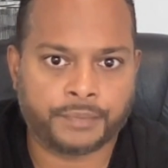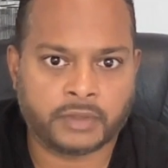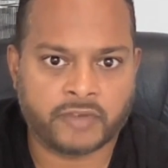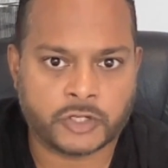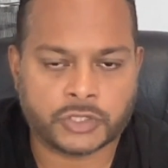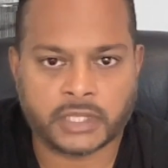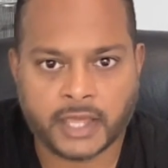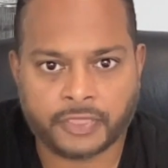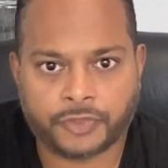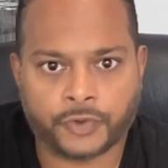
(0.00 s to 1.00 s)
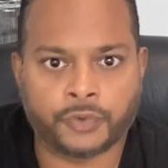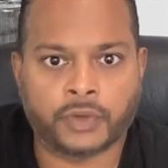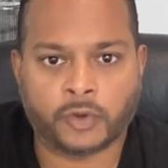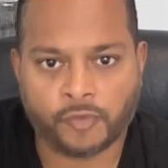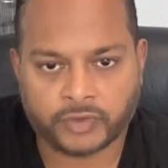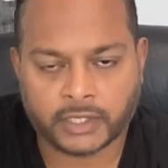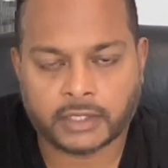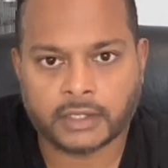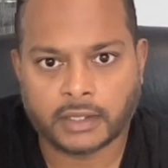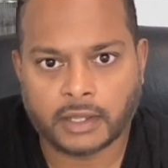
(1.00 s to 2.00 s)
eventually get through and hopefully
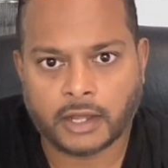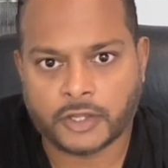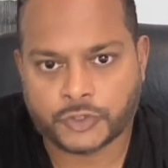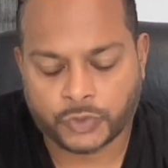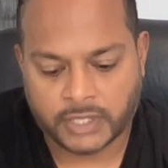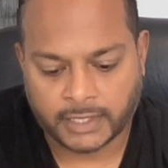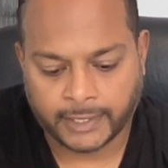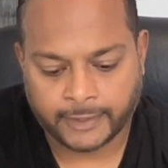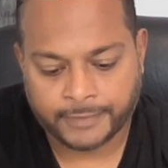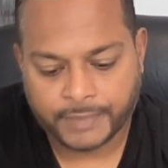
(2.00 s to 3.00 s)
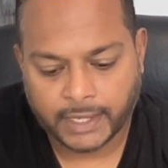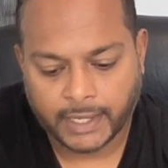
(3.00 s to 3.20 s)
uh, sooner than later.